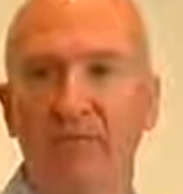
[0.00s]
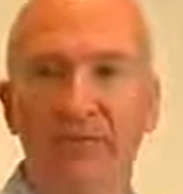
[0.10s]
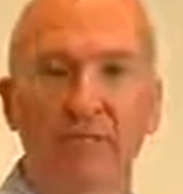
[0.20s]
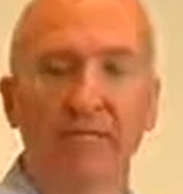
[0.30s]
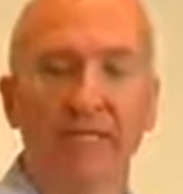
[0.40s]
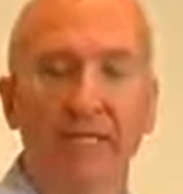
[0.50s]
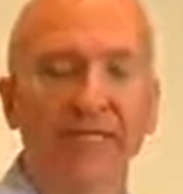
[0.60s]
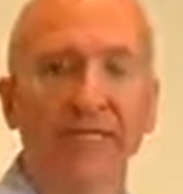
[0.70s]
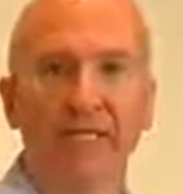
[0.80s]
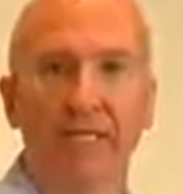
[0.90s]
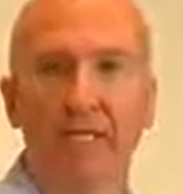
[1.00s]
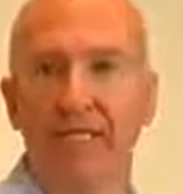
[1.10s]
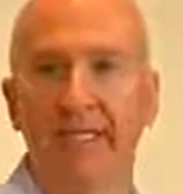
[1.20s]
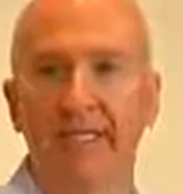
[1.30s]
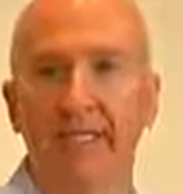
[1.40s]
in 1998,
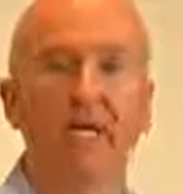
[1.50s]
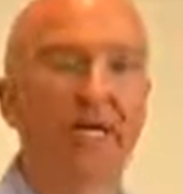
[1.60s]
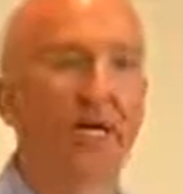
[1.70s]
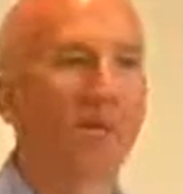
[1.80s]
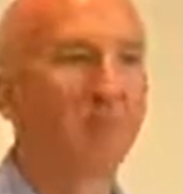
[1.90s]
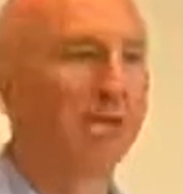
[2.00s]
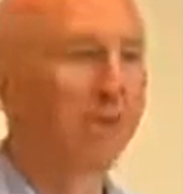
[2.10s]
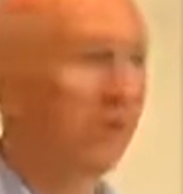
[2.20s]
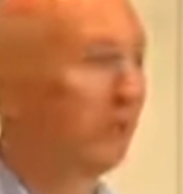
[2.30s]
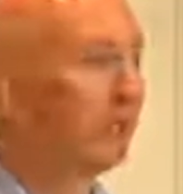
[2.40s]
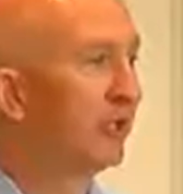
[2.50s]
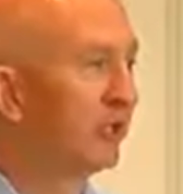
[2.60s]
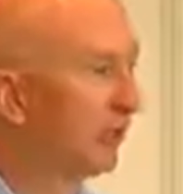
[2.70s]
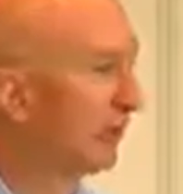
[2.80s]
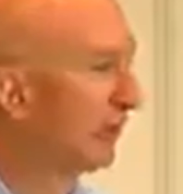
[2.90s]
I joined a
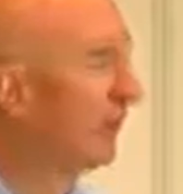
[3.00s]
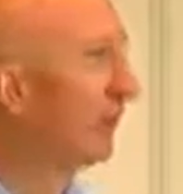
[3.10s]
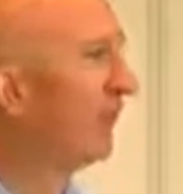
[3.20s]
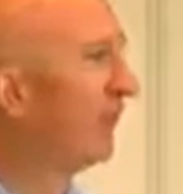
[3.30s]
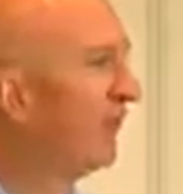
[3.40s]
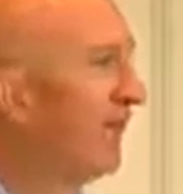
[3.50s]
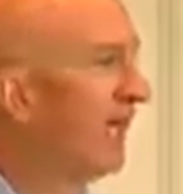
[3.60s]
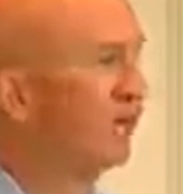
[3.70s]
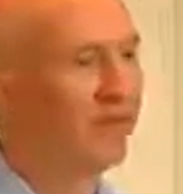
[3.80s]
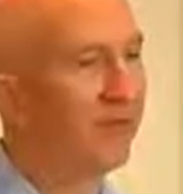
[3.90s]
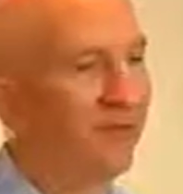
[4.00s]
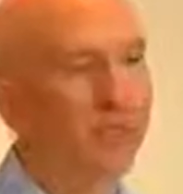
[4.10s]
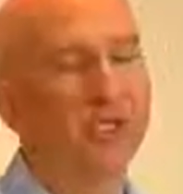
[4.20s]
church where 500